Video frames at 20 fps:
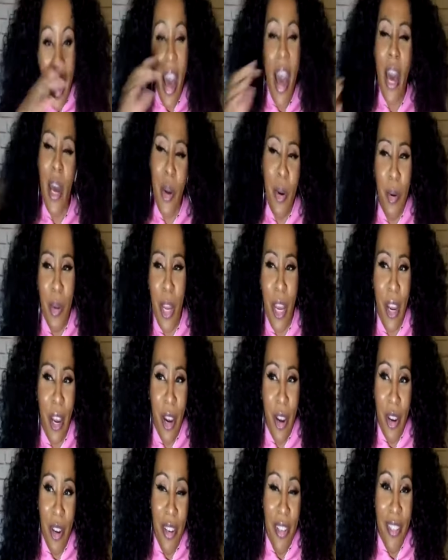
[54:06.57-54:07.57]
I don't that
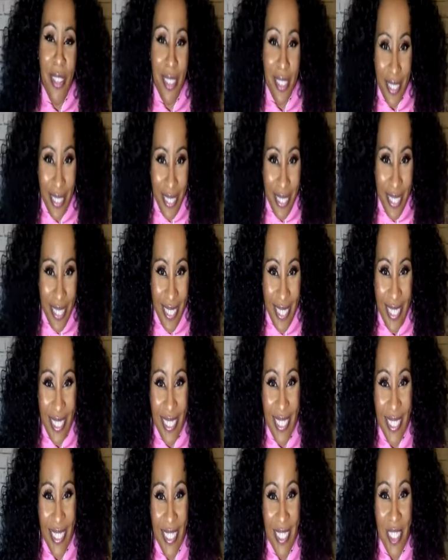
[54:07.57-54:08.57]
care. One of my favorite things
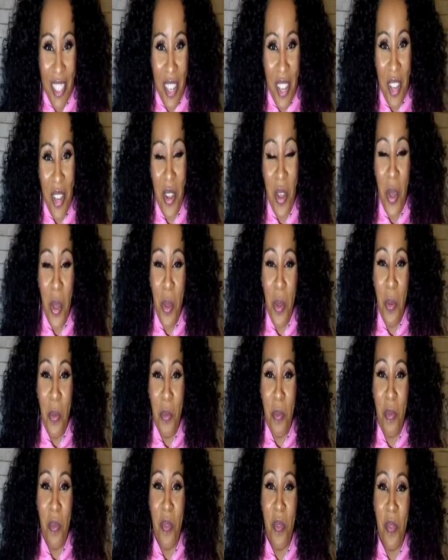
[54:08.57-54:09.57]
about you because I was like,
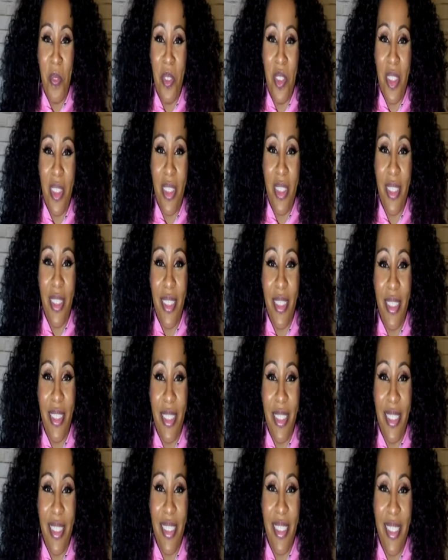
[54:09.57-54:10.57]
I love it because
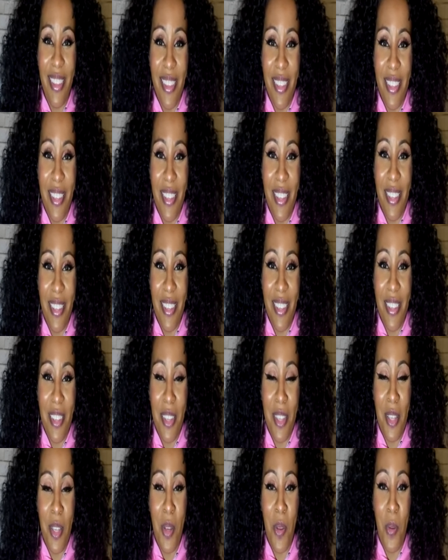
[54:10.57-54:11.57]
it's real. It's
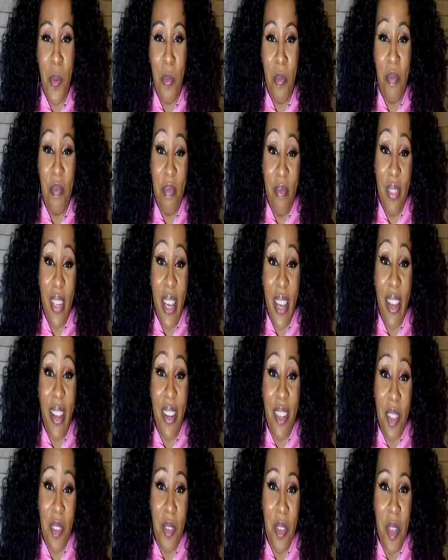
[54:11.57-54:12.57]
uh, you know, yeah. I
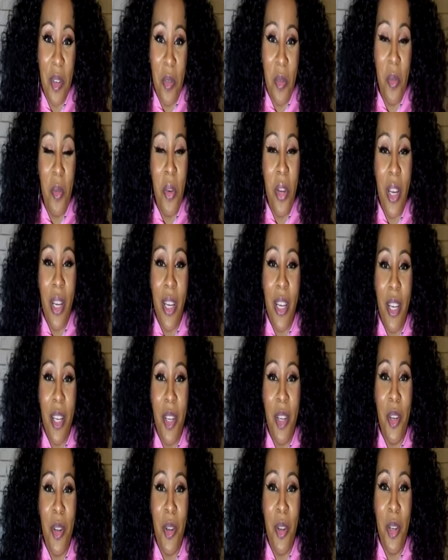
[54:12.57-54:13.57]
recognize like a lot of those
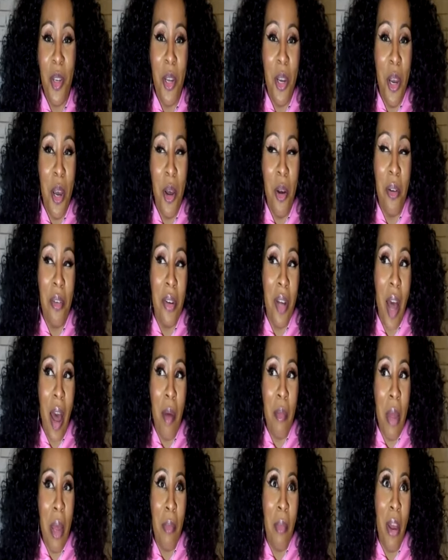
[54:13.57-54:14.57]
hand. You know, I'm
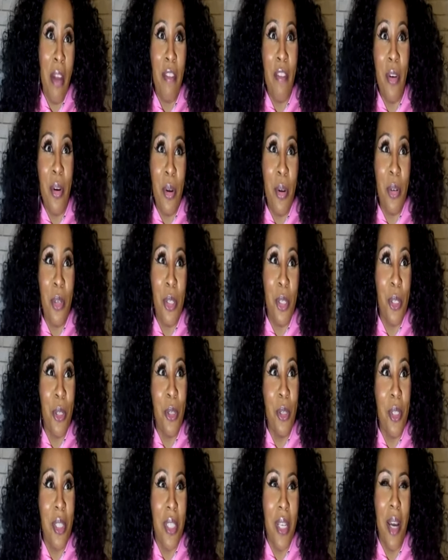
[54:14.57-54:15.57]
myself. at my photo
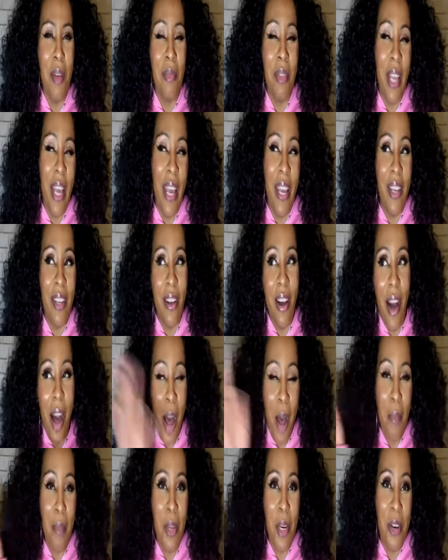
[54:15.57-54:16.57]
shoots and I'm like
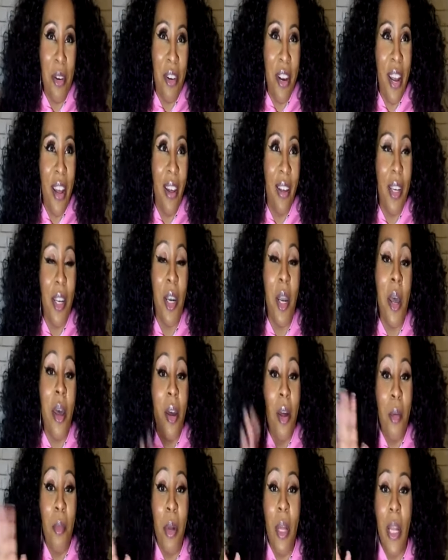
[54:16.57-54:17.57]
hopping around and
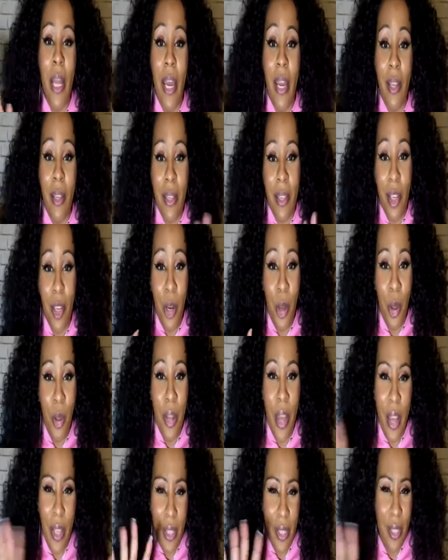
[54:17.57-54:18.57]
but like you know,
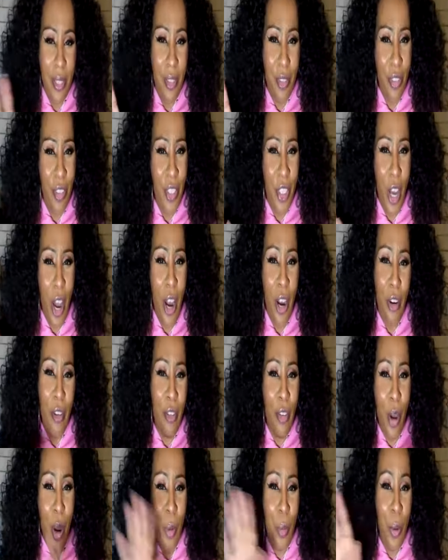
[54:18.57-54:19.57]
that's a
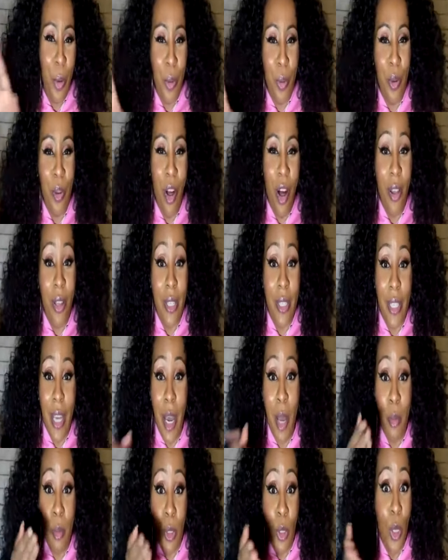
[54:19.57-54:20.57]
photographer I work with all the
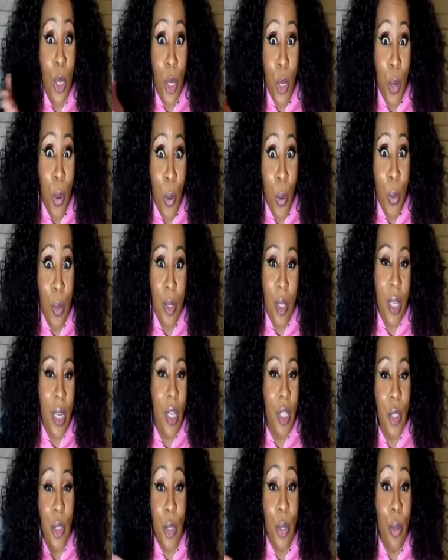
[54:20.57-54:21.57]
time, so he knows and
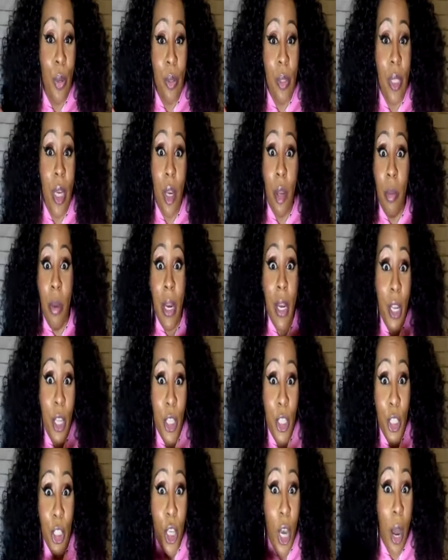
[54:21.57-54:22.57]
he knows that you better get
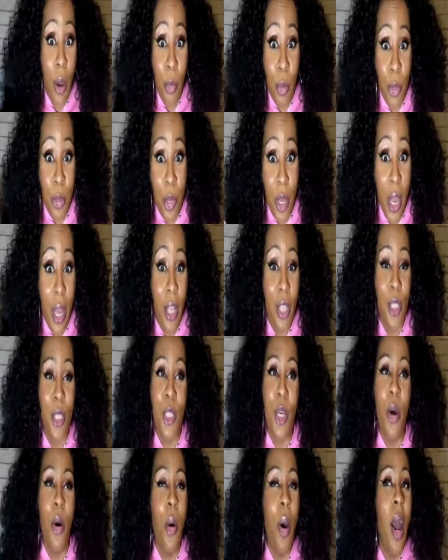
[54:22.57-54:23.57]
the shot when you can.
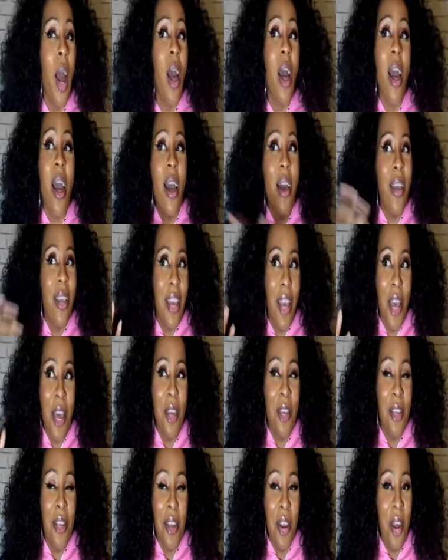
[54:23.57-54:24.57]
So, yeah,
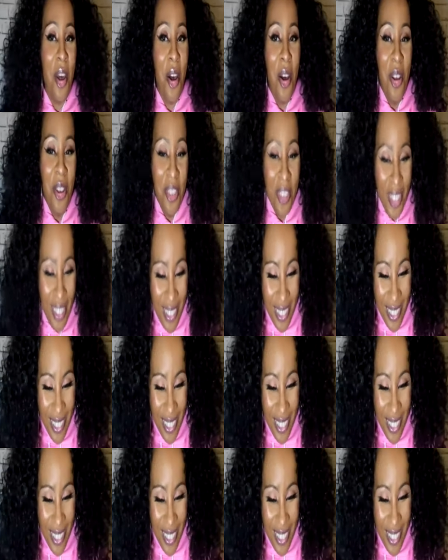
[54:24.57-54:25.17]
you know.